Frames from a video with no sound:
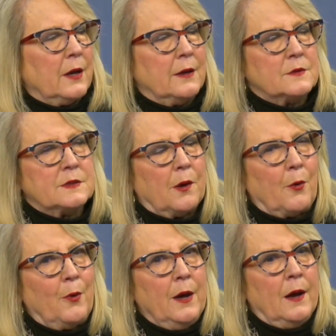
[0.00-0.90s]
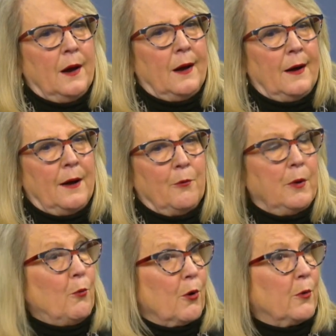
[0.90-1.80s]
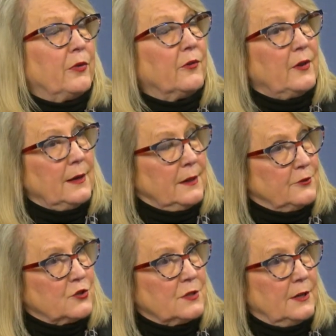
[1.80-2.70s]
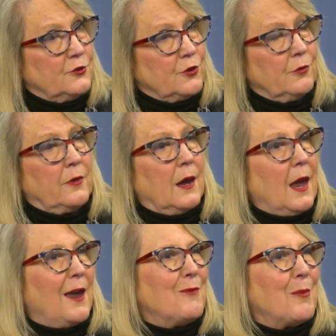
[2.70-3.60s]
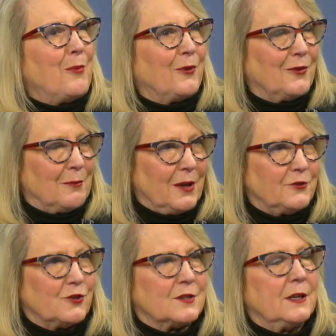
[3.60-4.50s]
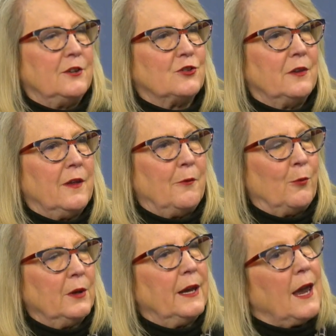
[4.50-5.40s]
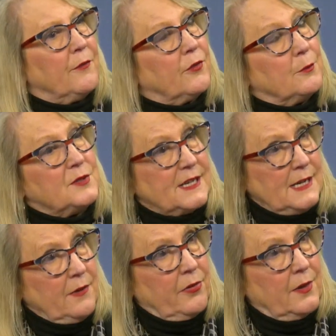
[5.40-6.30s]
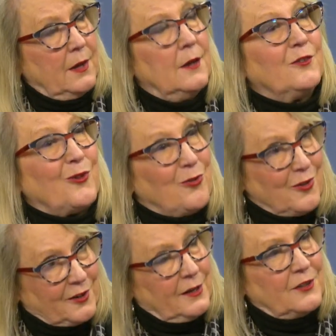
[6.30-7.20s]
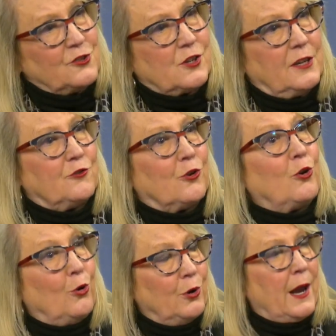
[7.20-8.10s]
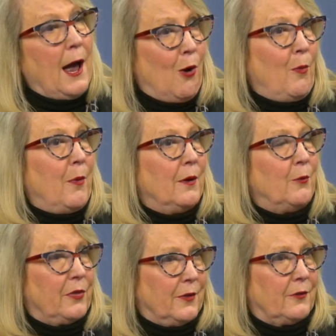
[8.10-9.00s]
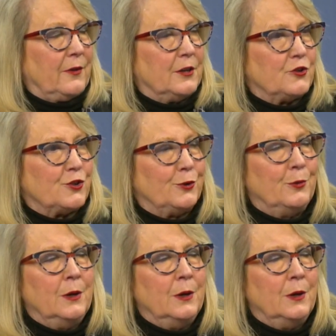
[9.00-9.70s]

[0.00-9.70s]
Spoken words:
And so we work with the state legislature. They came up with some legislation that really gave some teeth, so the legislature could help with this issue.